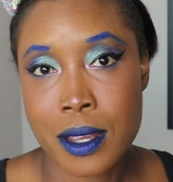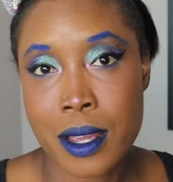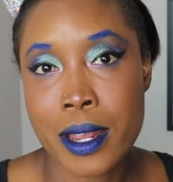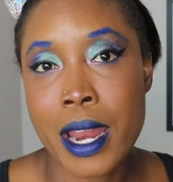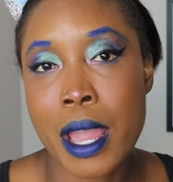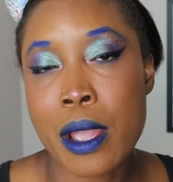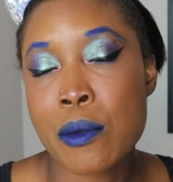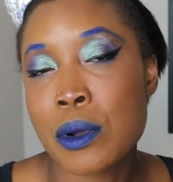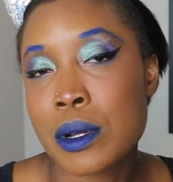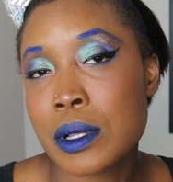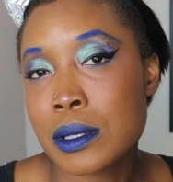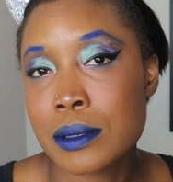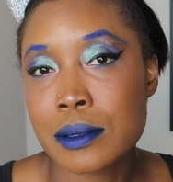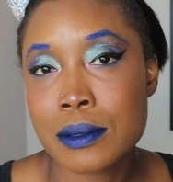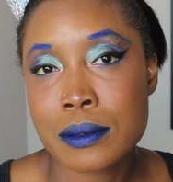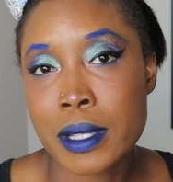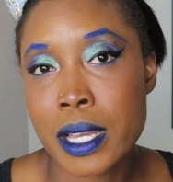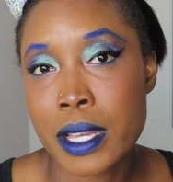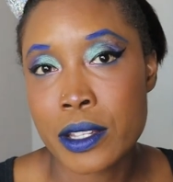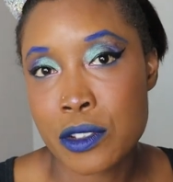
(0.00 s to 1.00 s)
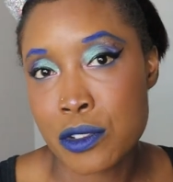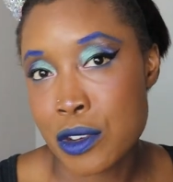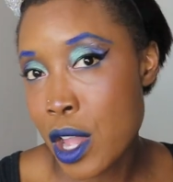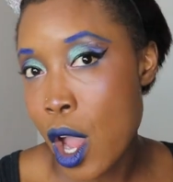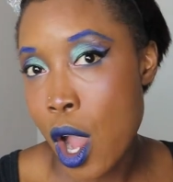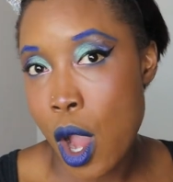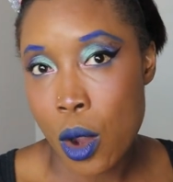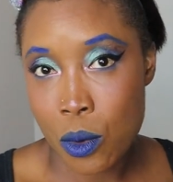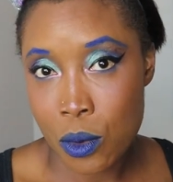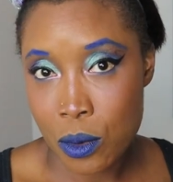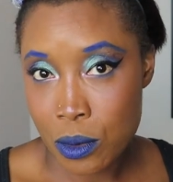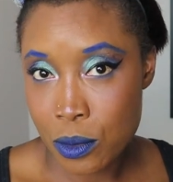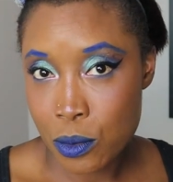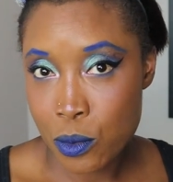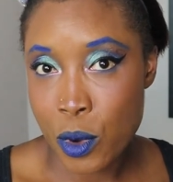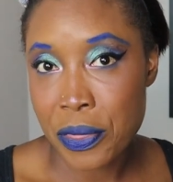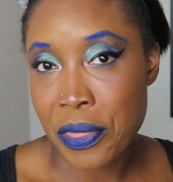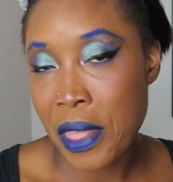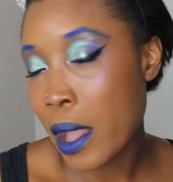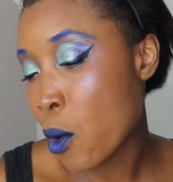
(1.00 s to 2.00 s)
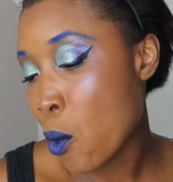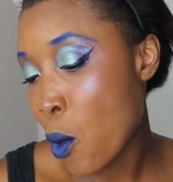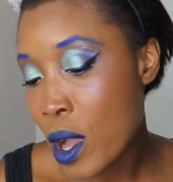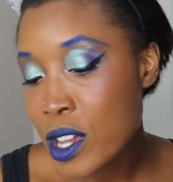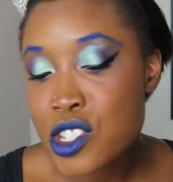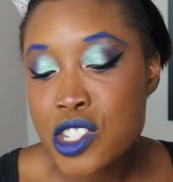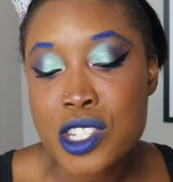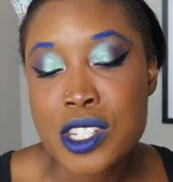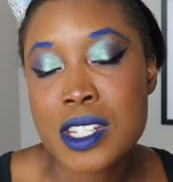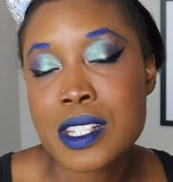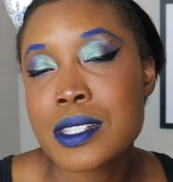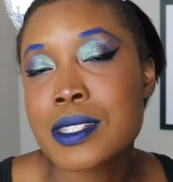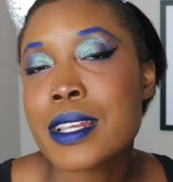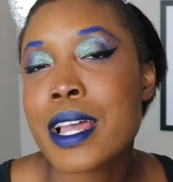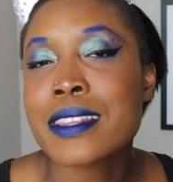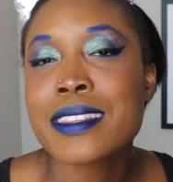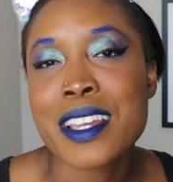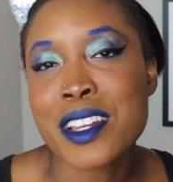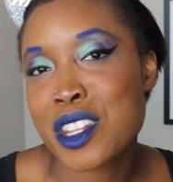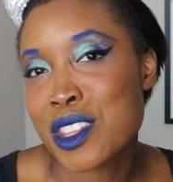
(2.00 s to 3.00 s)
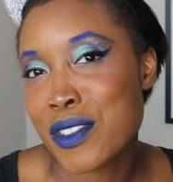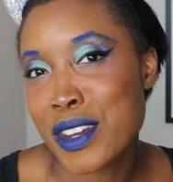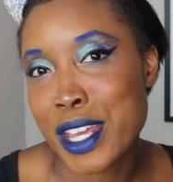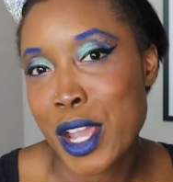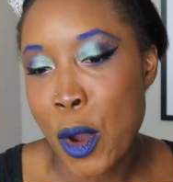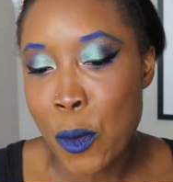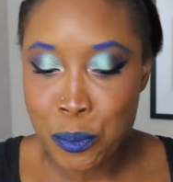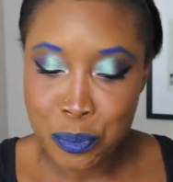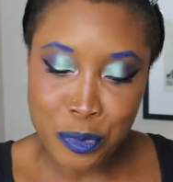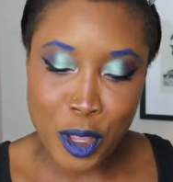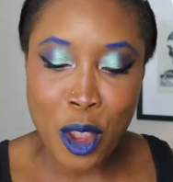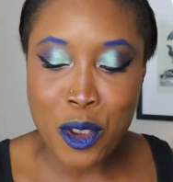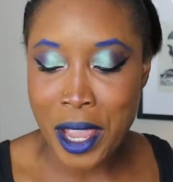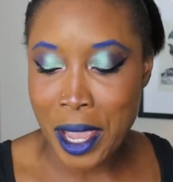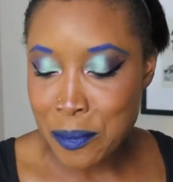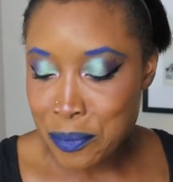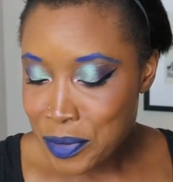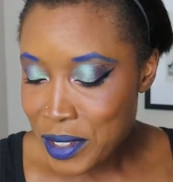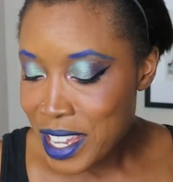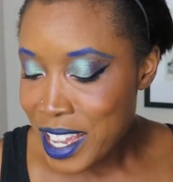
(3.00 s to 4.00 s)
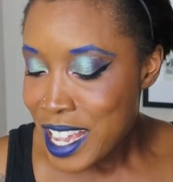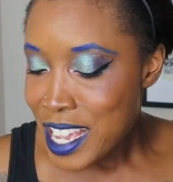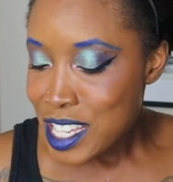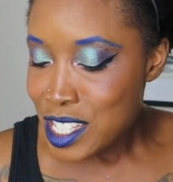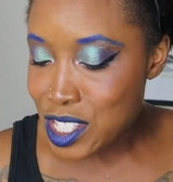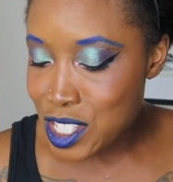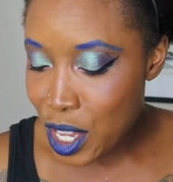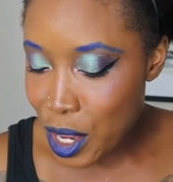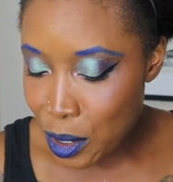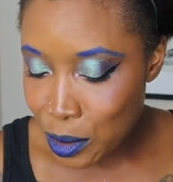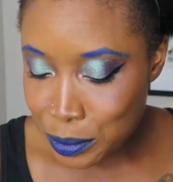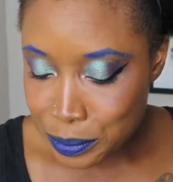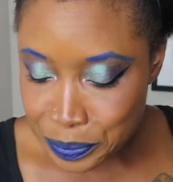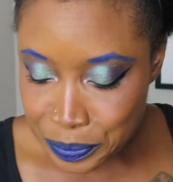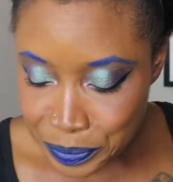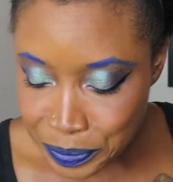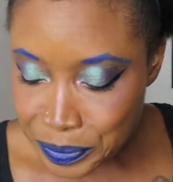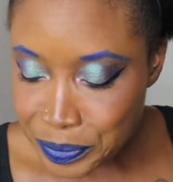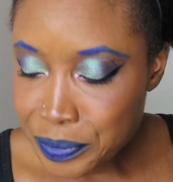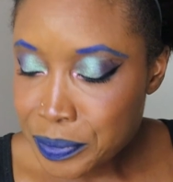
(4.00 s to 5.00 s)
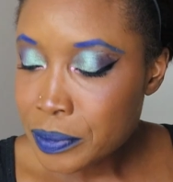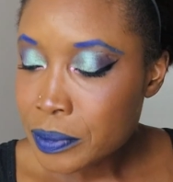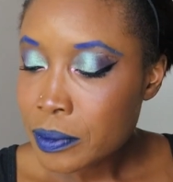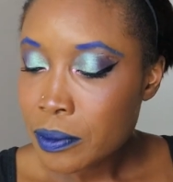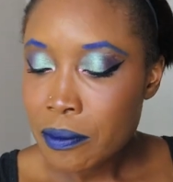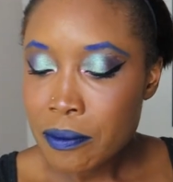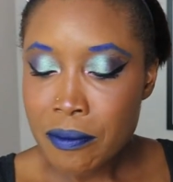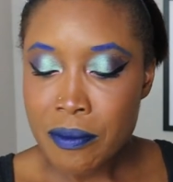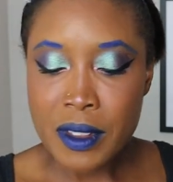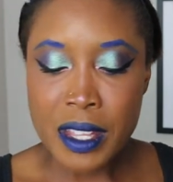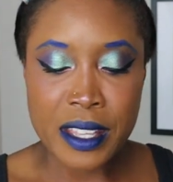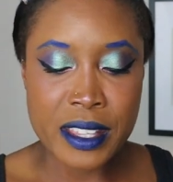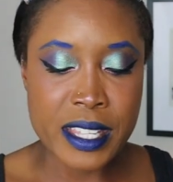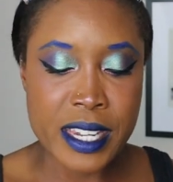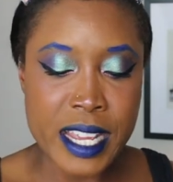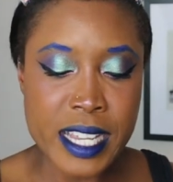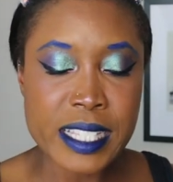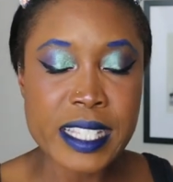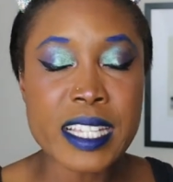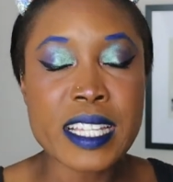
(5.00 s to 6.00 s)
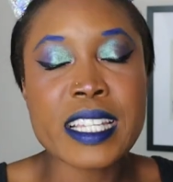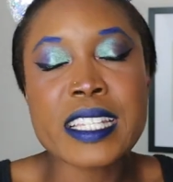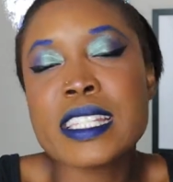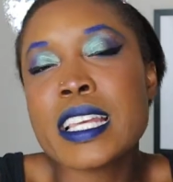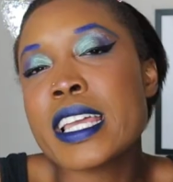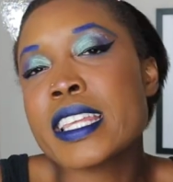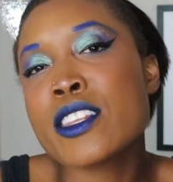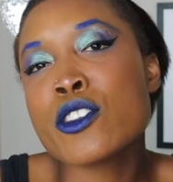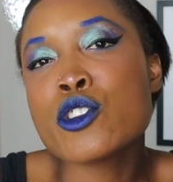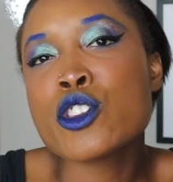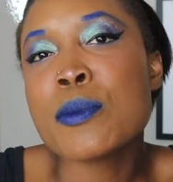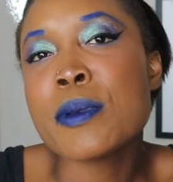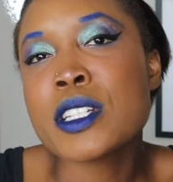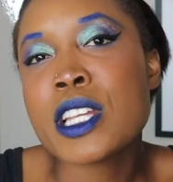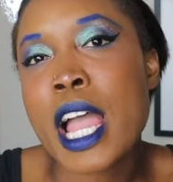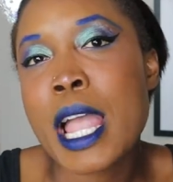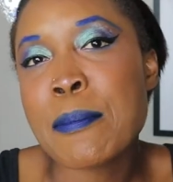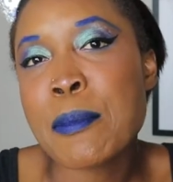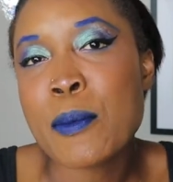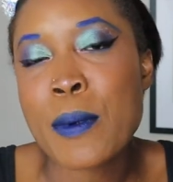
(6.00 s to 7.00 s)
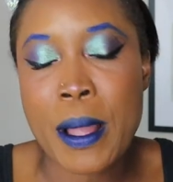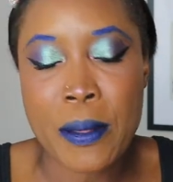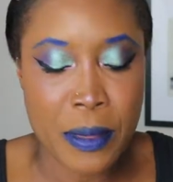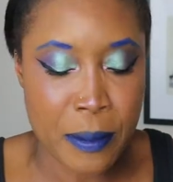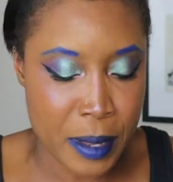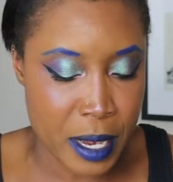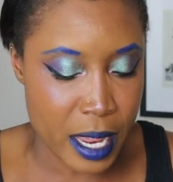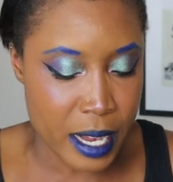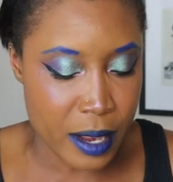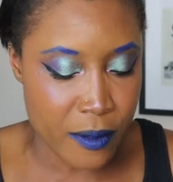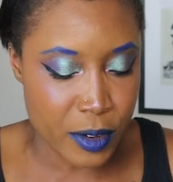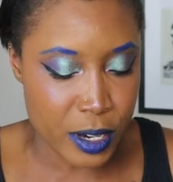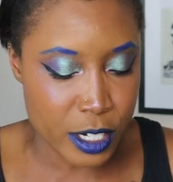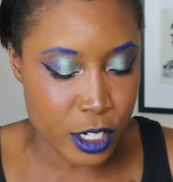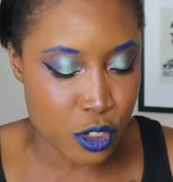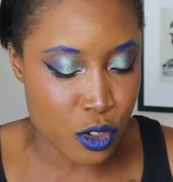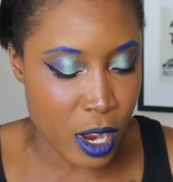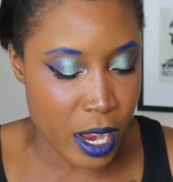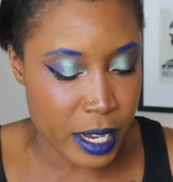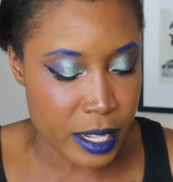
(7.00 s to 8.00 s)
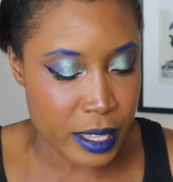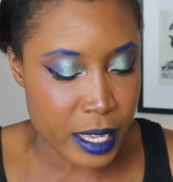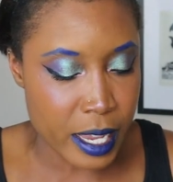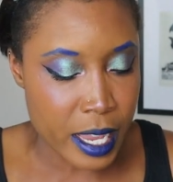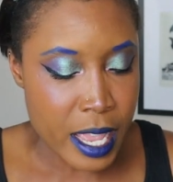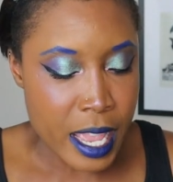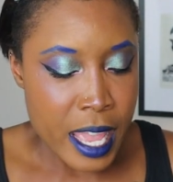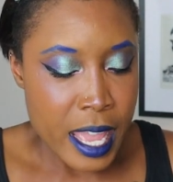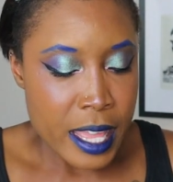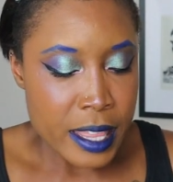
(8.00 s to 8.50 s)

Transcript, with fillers: and I will let you know what that question is at the end of the video. Okay, so the next thing, because there's so much hype around them and I never get to try anything.